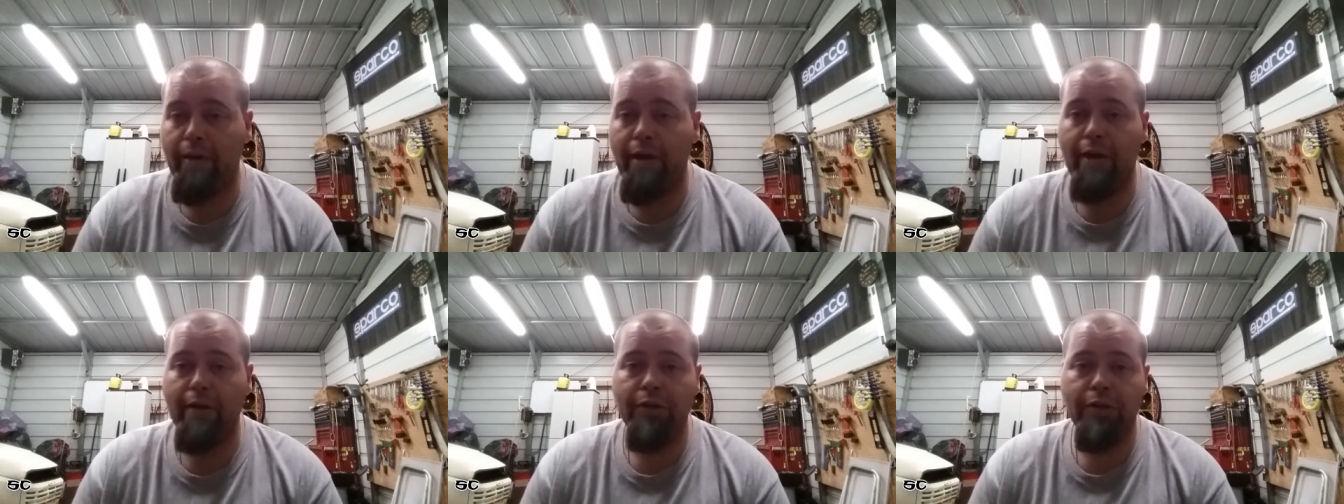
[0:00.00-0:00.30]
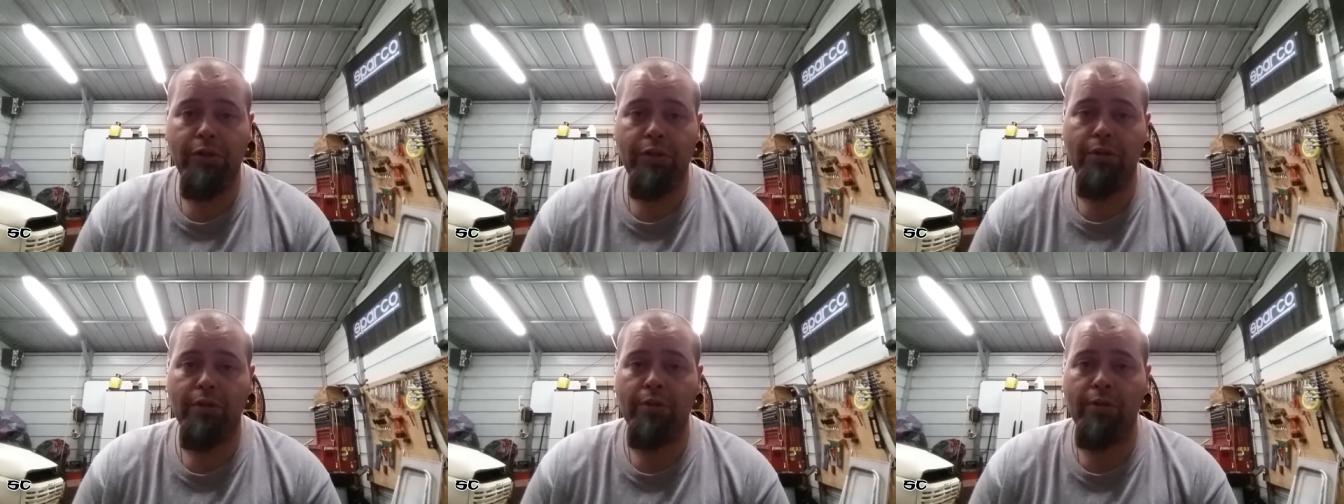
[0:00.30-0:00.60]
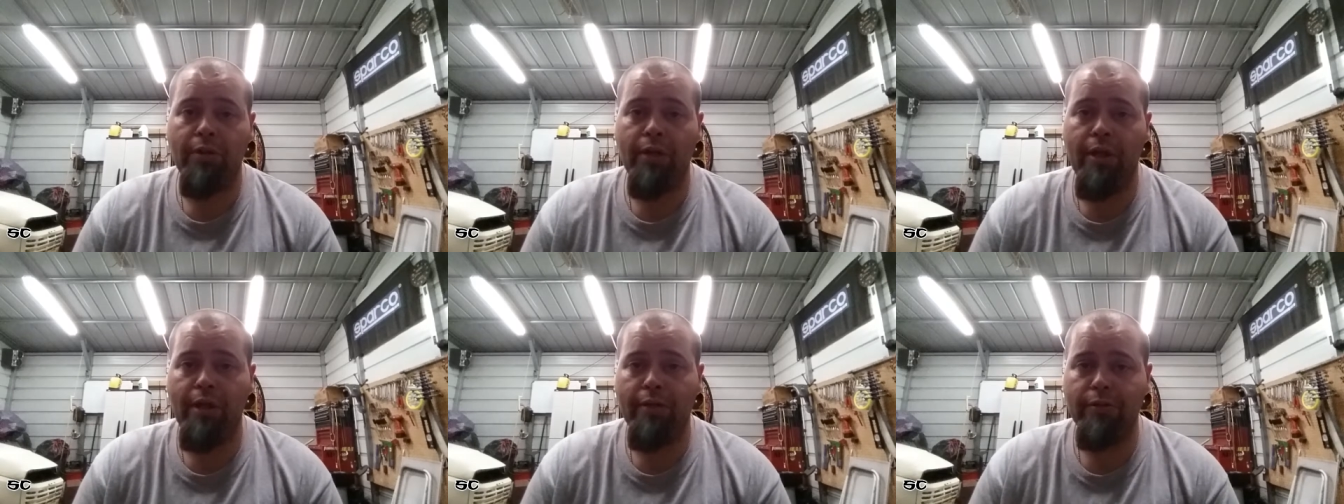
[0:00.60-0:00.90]
and I'll show
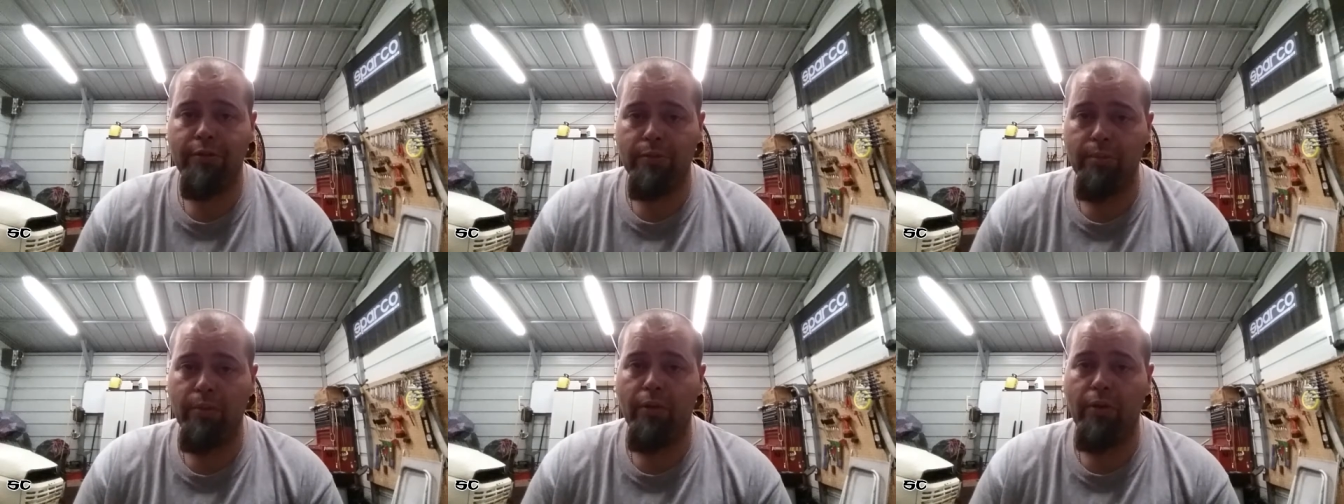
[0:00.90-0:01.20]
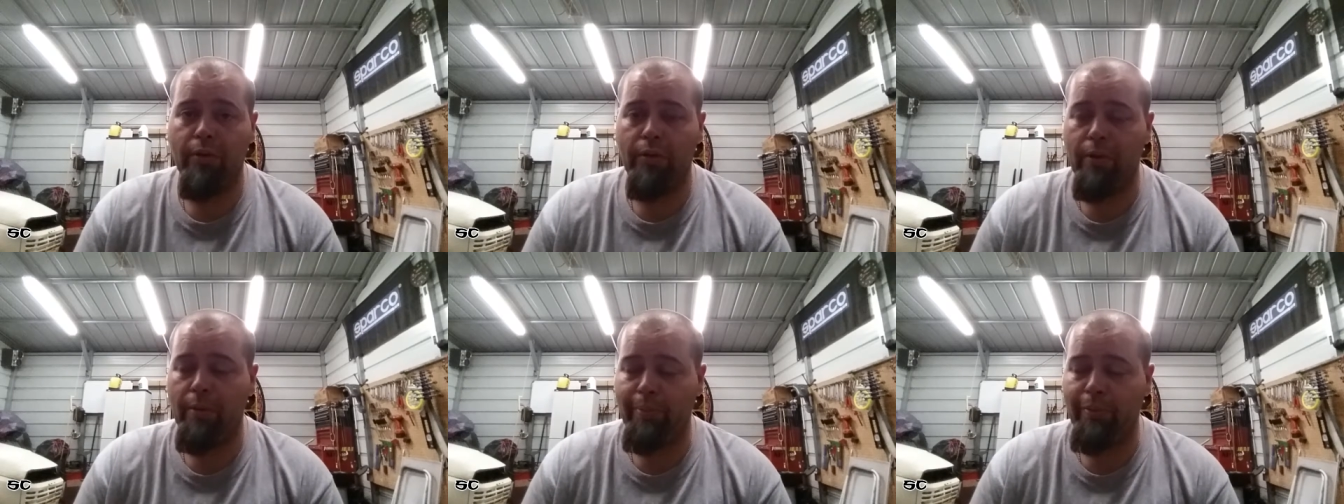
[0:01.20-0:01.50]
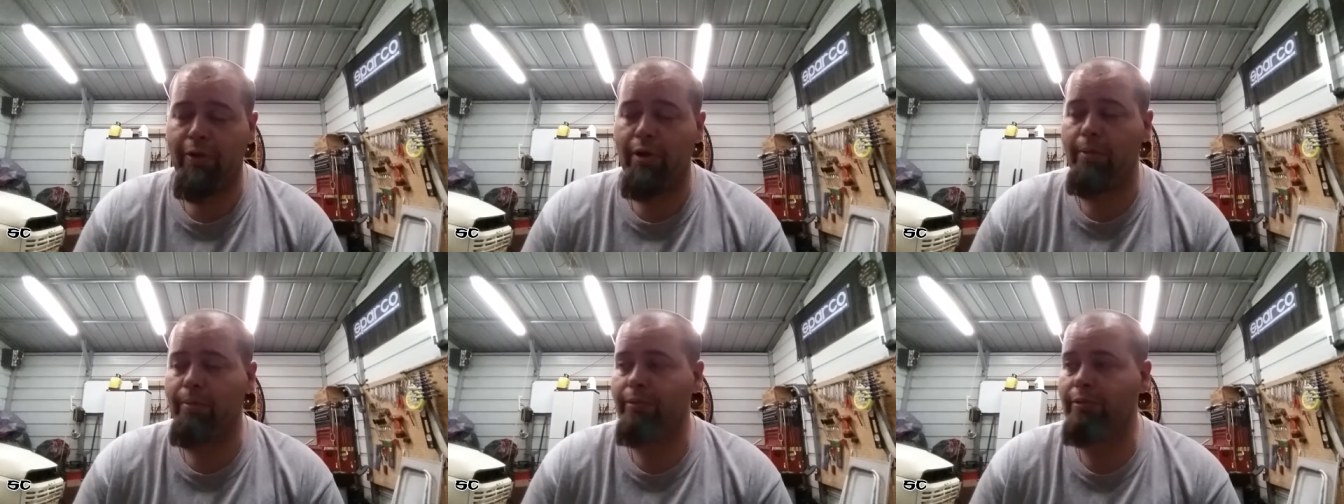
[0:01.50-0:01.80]
you guys tomorrow, I
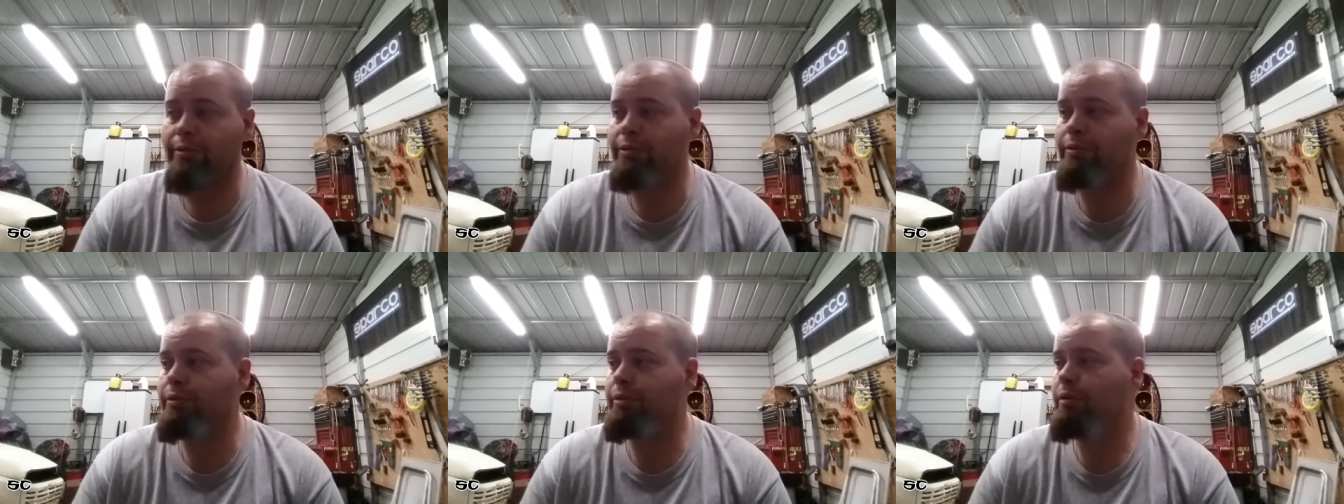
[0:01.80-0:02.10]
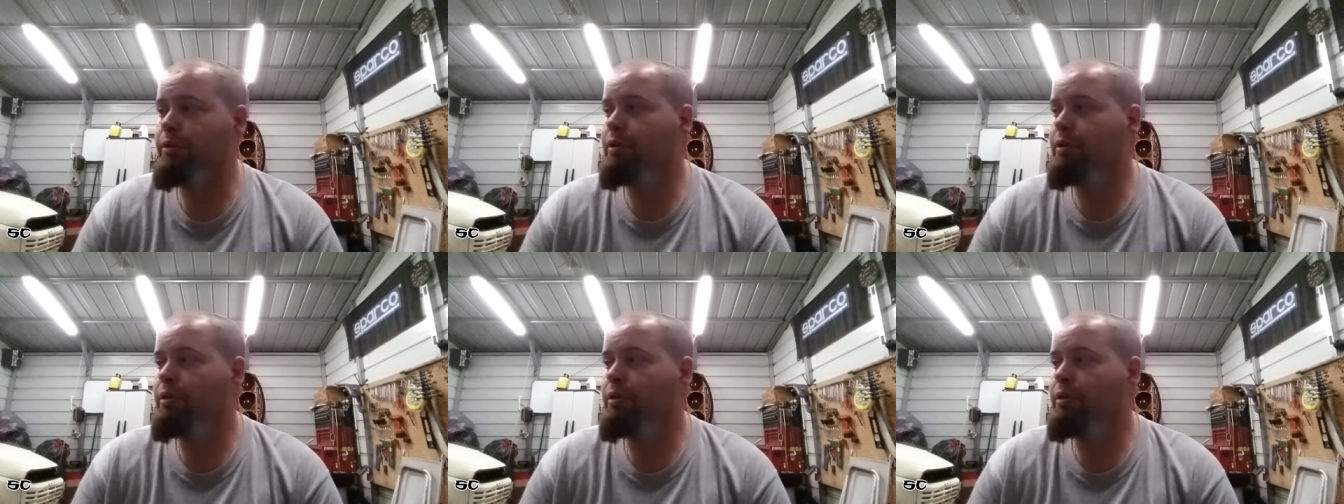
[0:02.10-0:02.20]
promise.